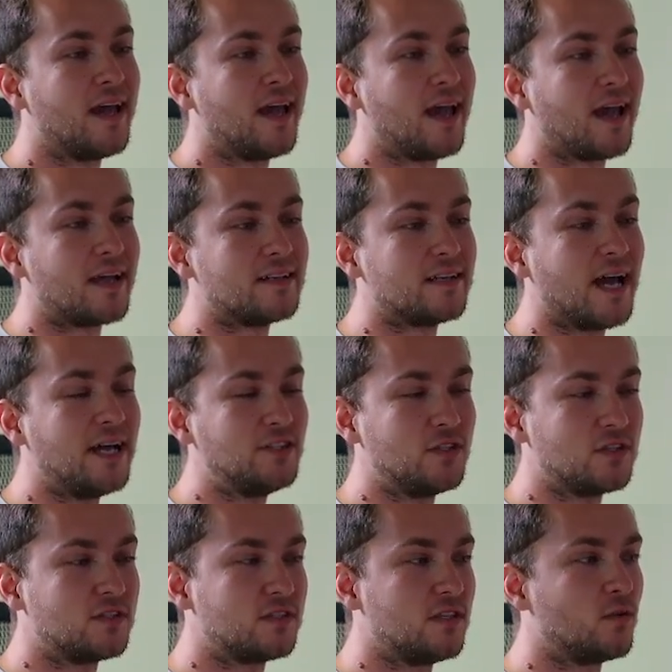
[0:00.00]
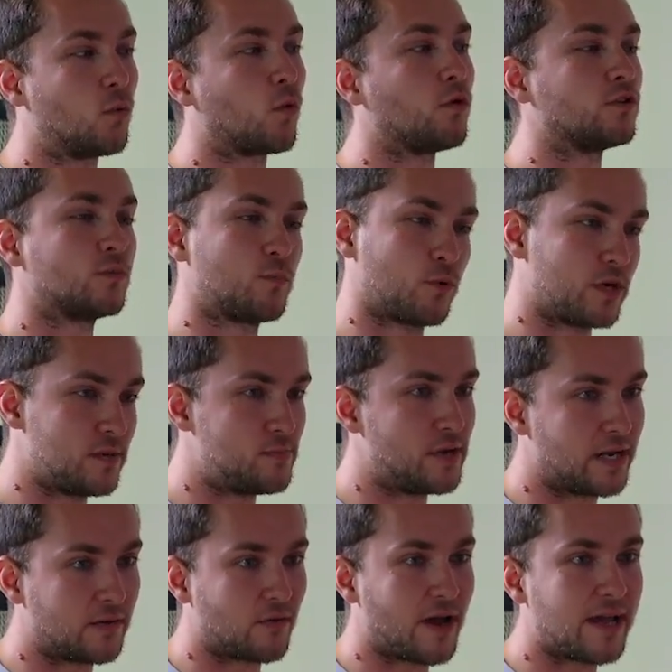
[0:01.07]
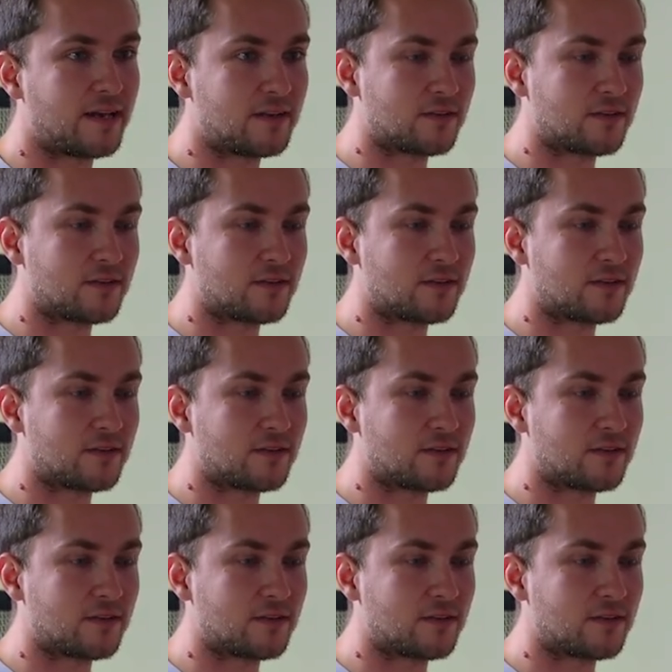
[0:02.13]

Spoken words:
And as you can see, the world's pretty big, right?